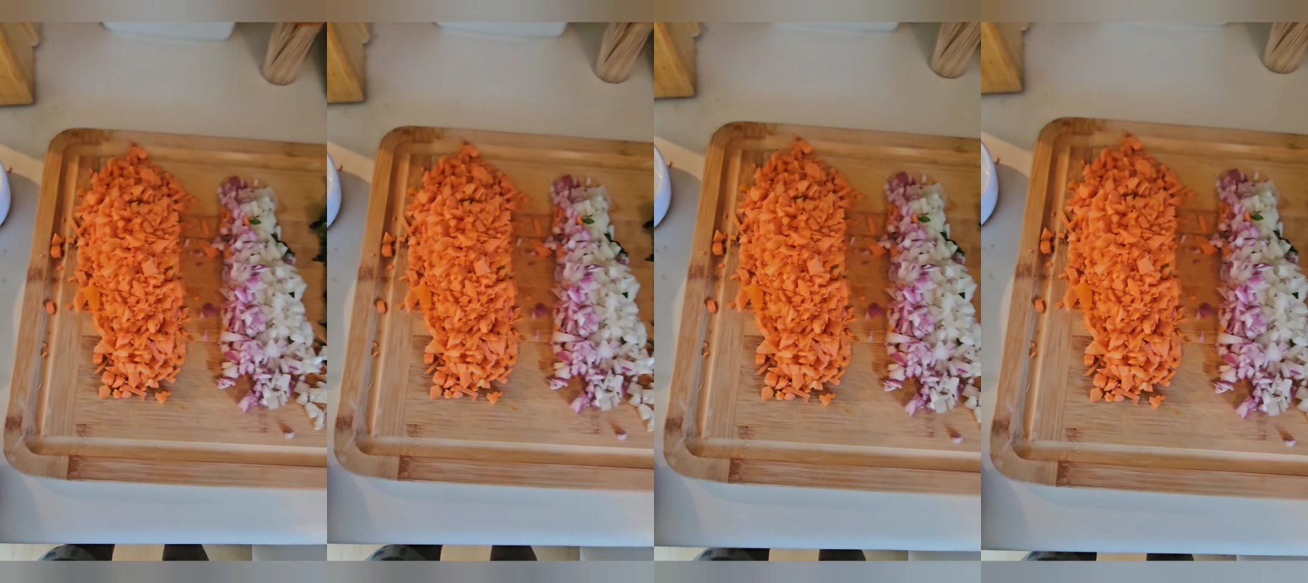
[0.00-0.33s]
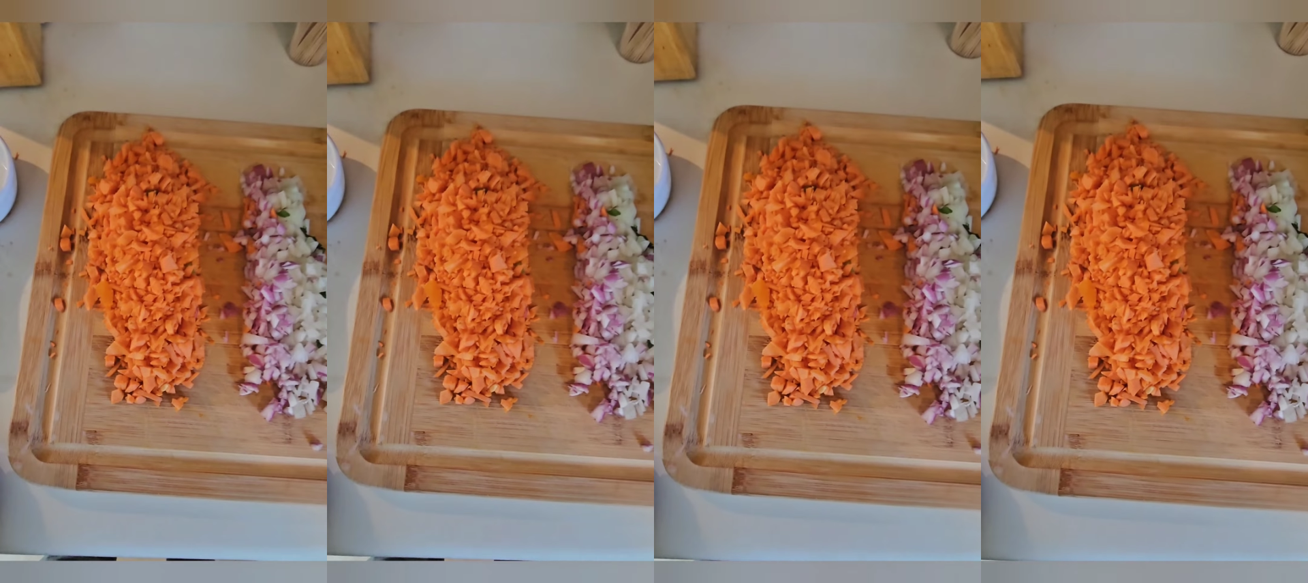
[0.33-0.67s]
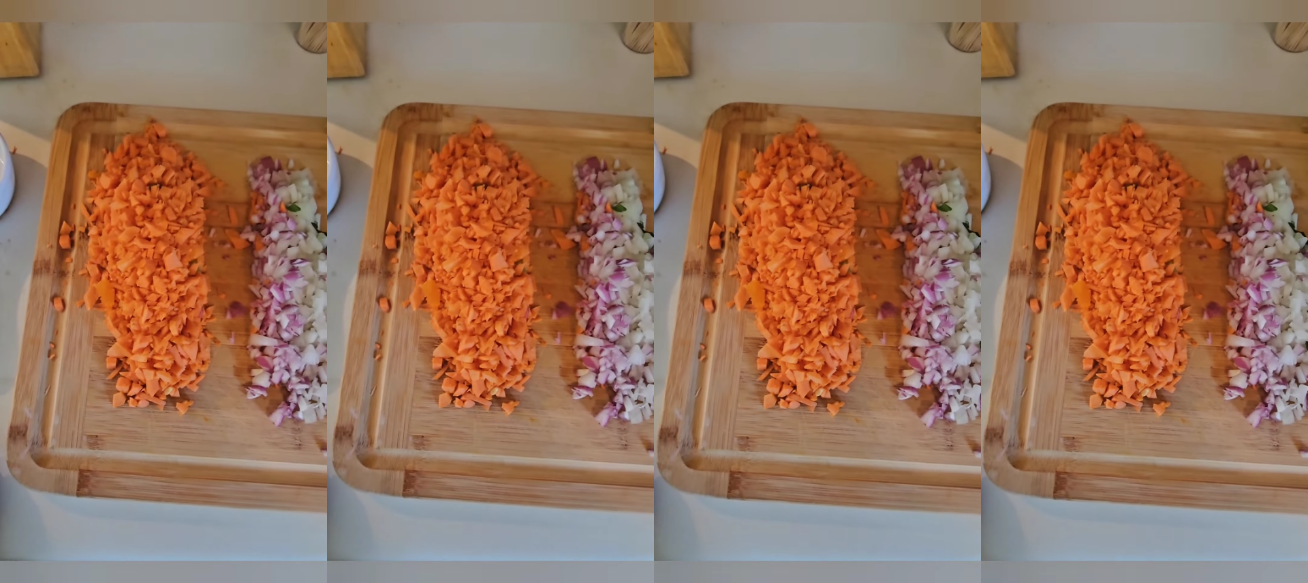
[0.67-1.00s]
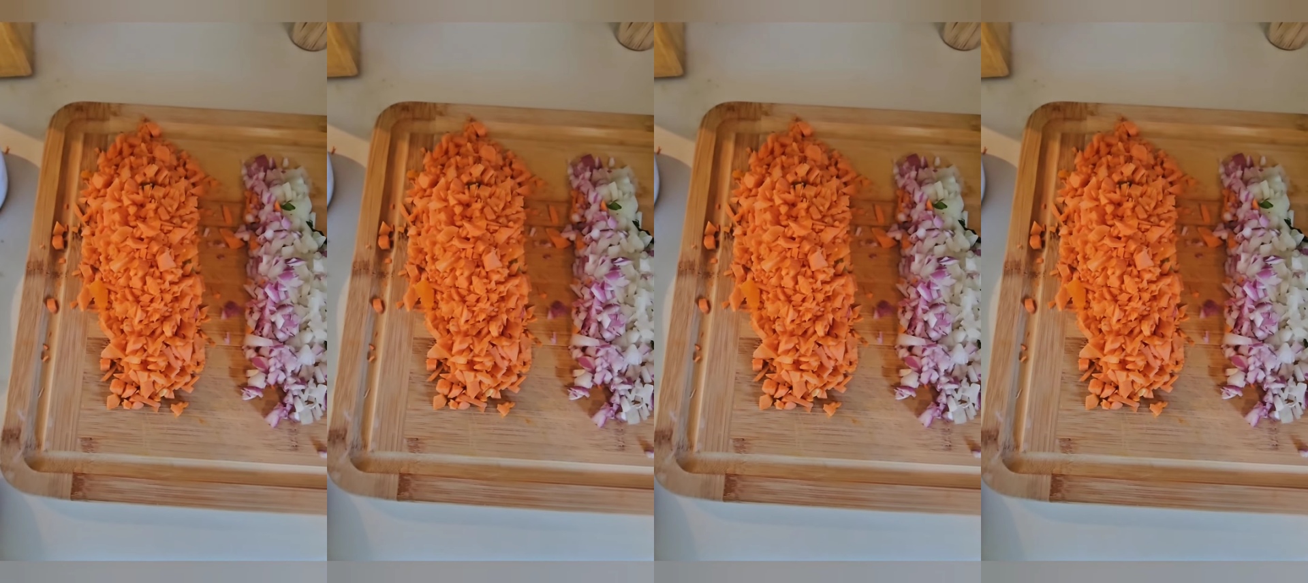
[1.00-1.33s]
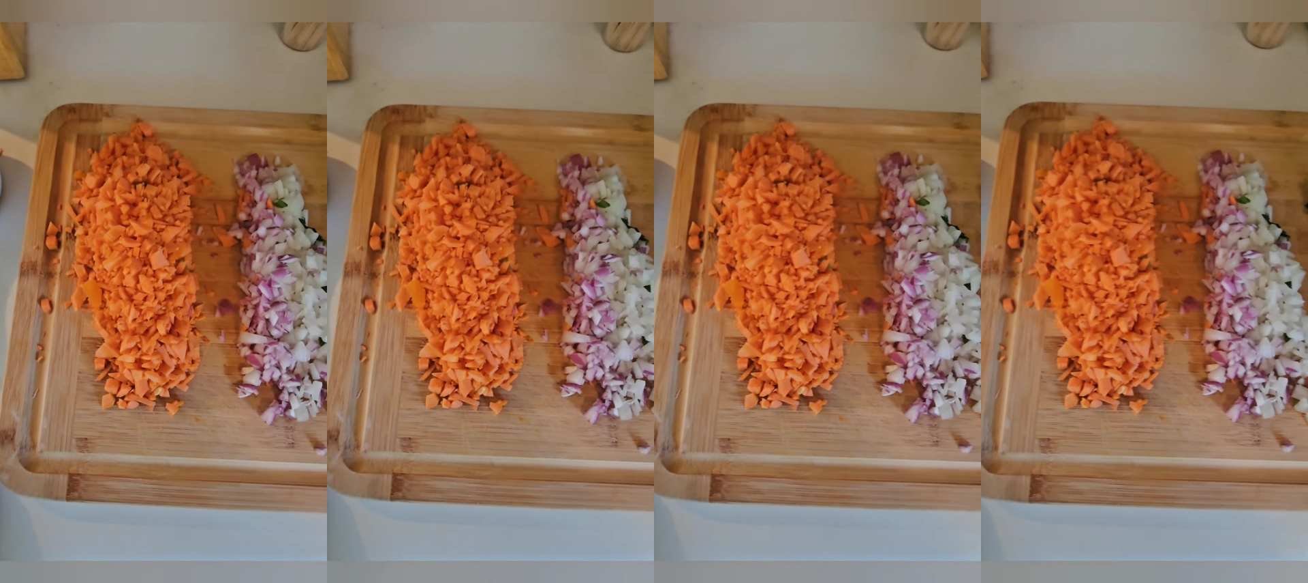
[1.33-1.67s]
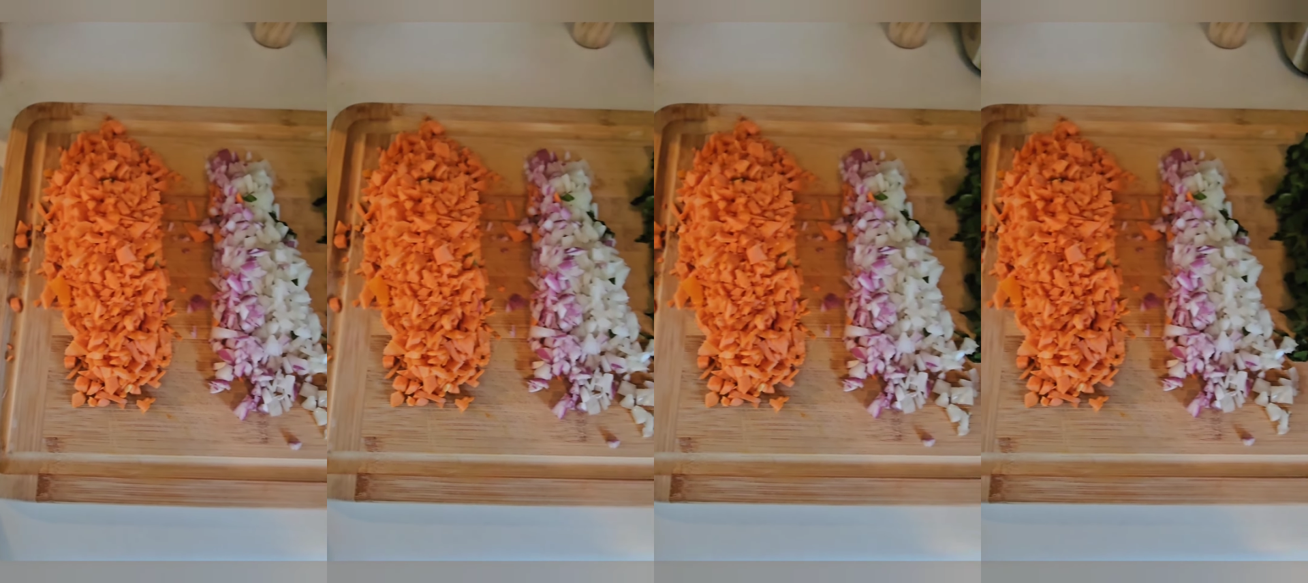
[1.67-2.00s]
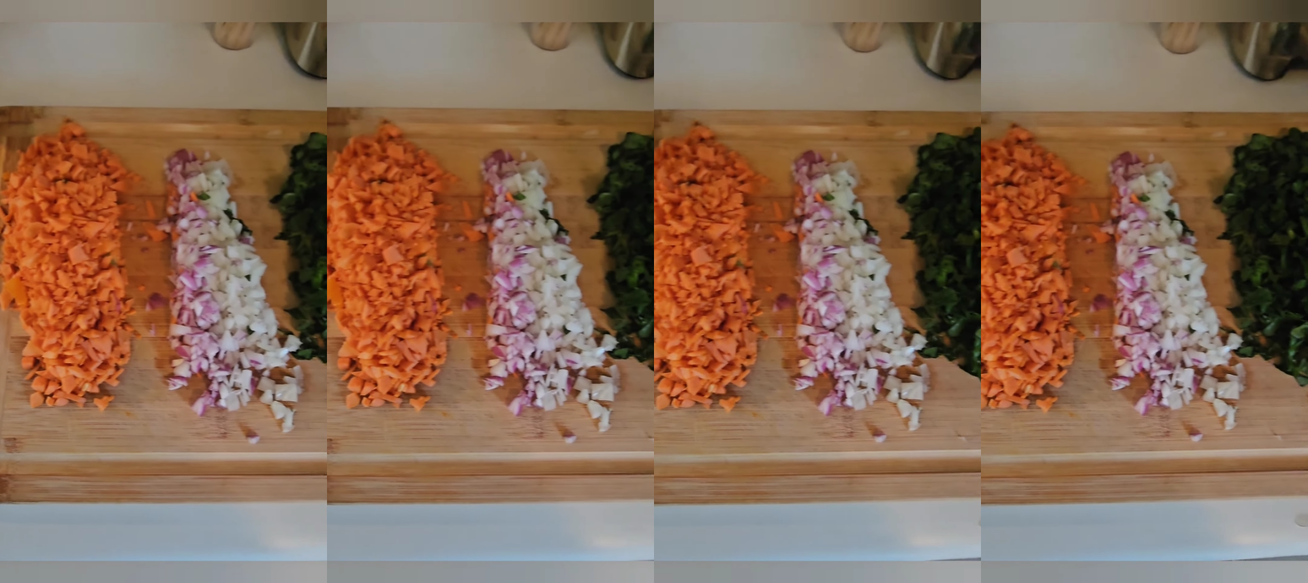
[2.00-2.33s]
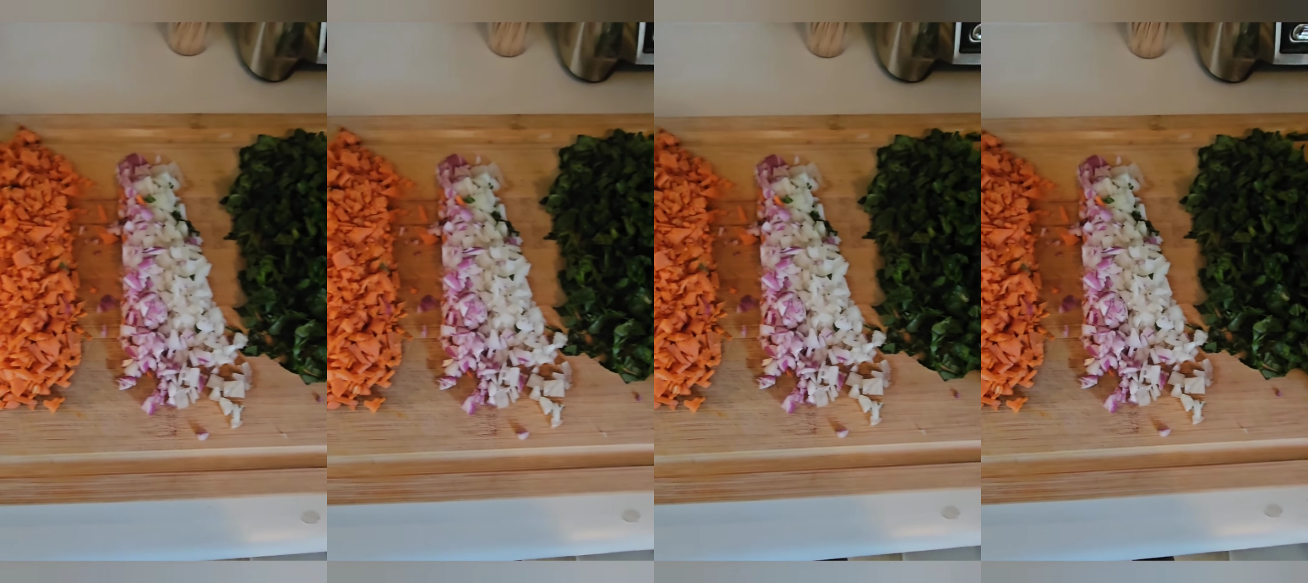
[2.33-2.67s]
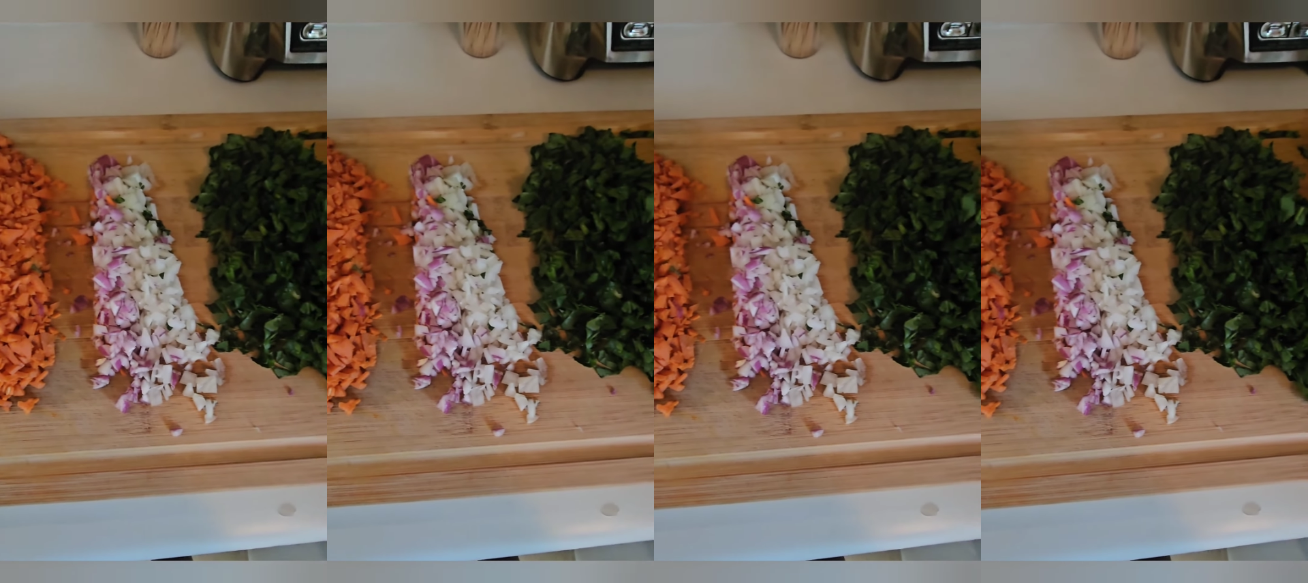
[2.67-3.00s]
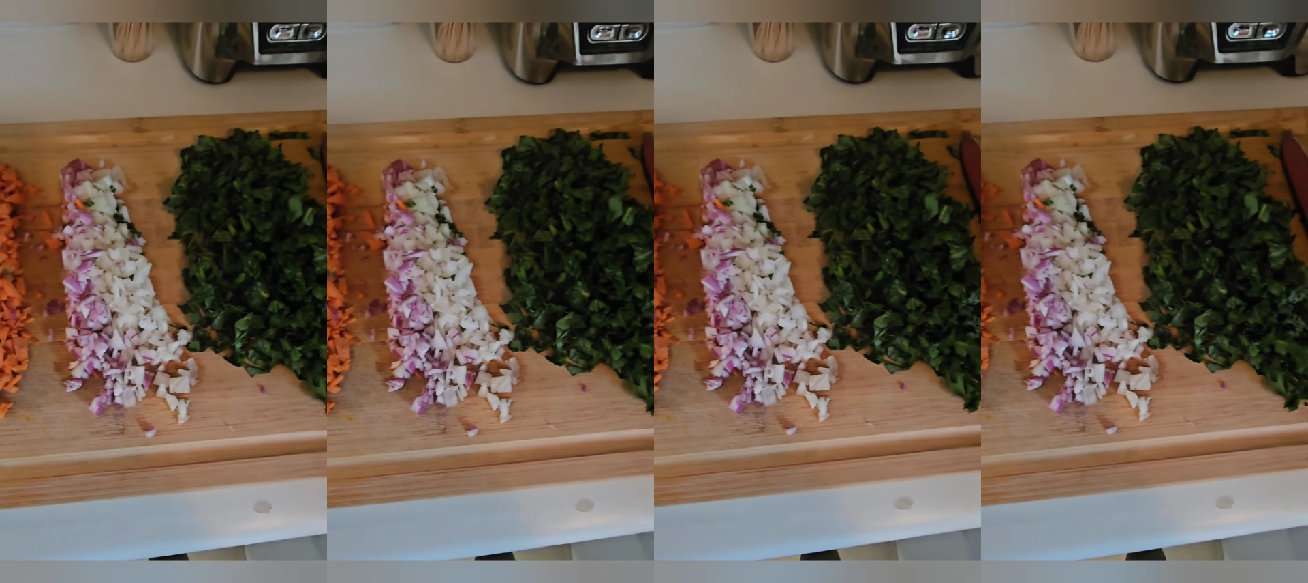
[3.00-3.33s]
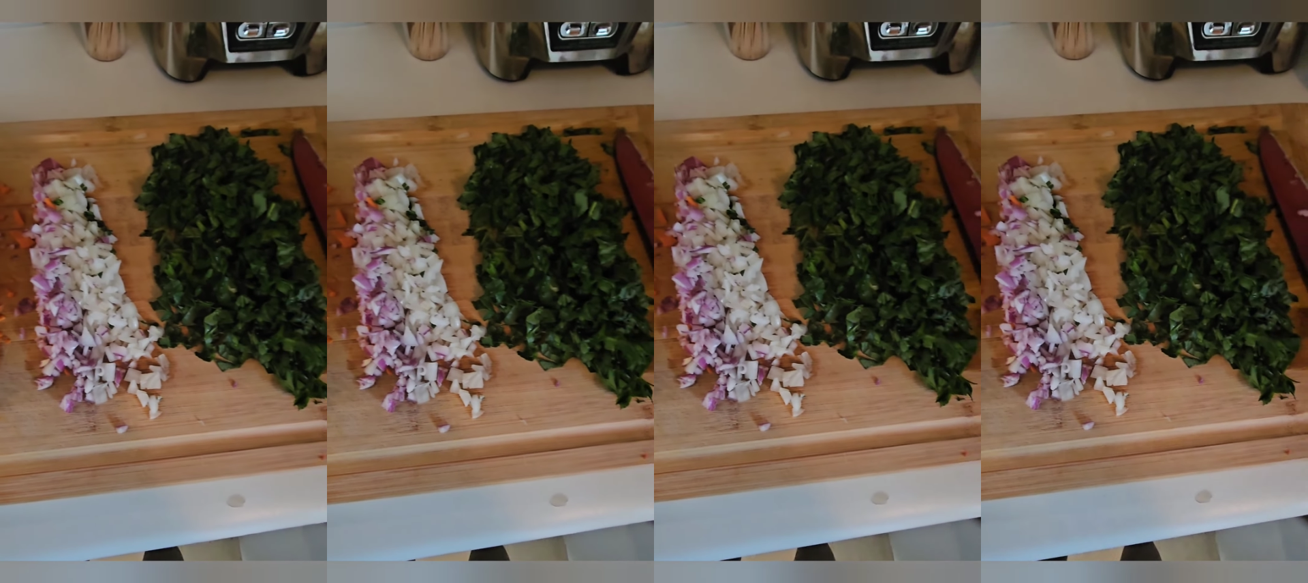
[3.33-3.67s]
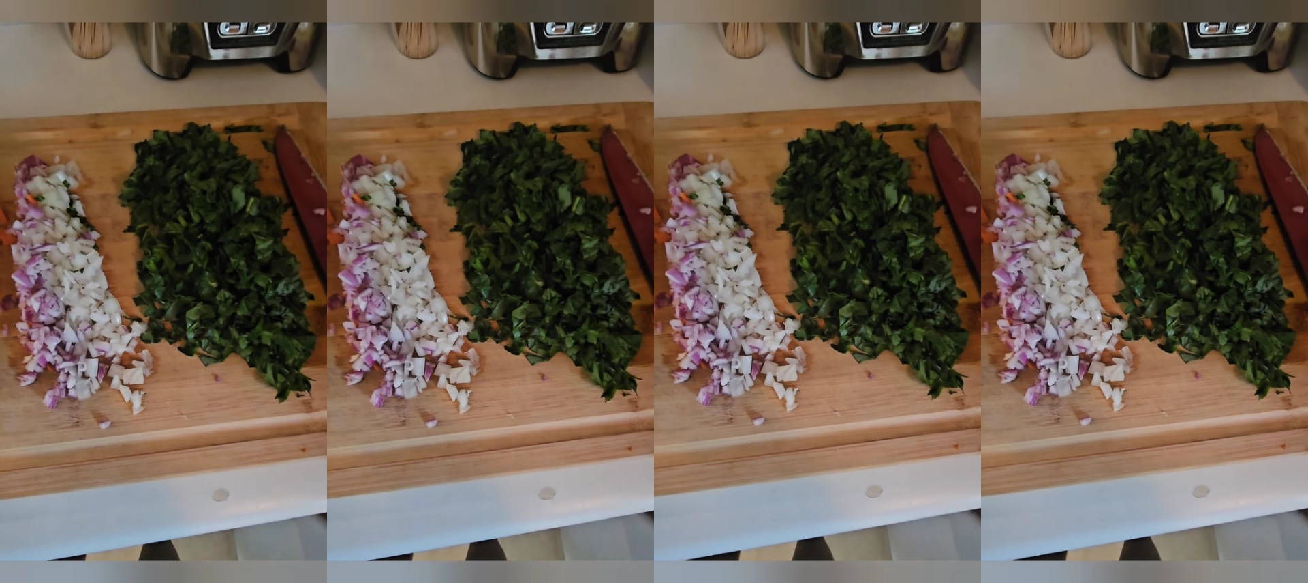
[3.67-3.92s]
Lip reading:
Nobody's mouth can be seen.